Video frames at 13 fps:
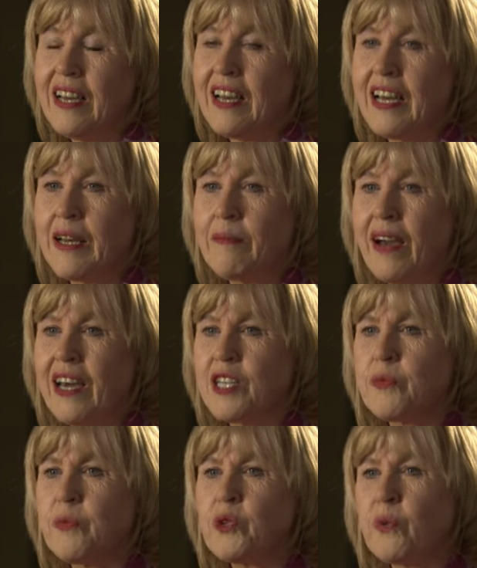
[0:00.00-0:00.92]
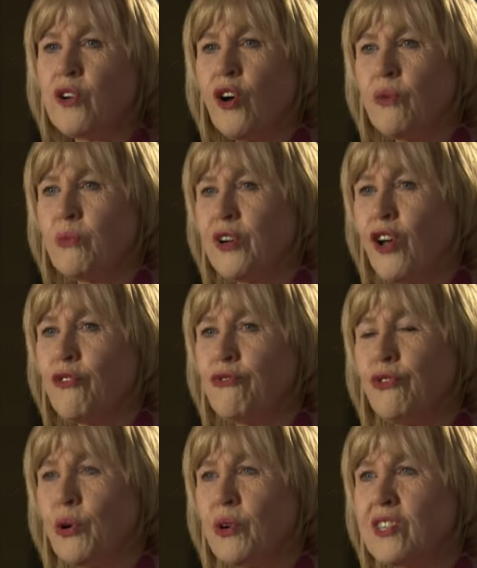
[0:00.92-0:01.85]
And I suppose we're not
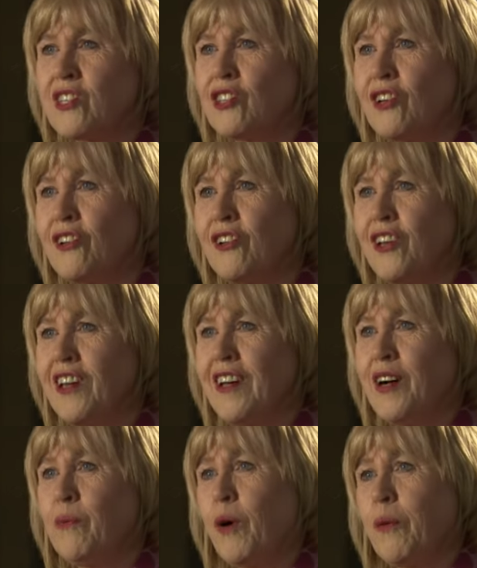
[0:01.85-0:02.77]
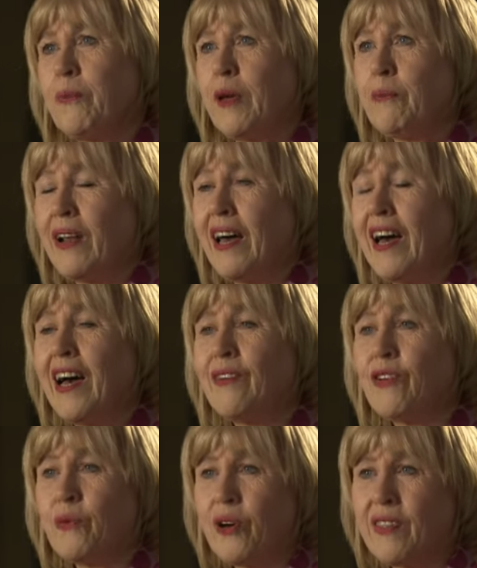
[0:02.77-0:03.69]
focused on what people
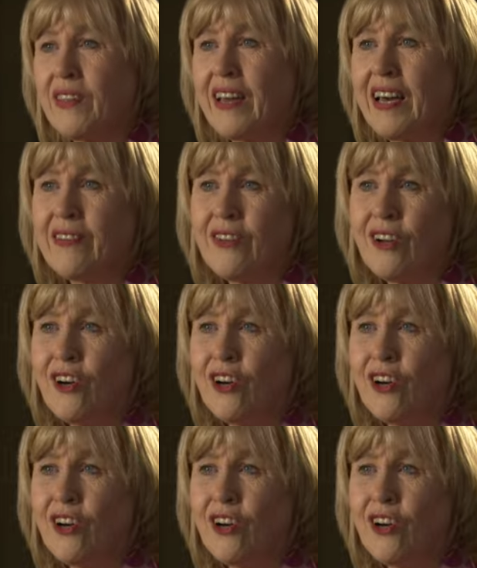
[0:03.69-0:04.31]
have or what they haven't